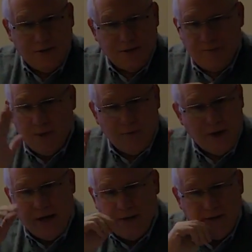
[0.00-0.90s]
just been
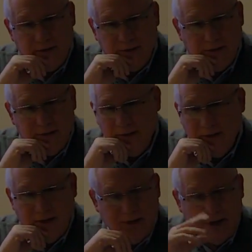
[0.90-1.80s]
raised
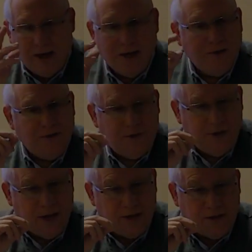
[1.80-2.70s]
100
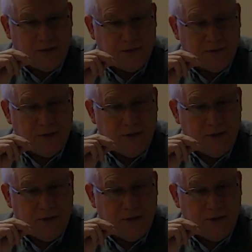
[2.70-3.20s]
notches.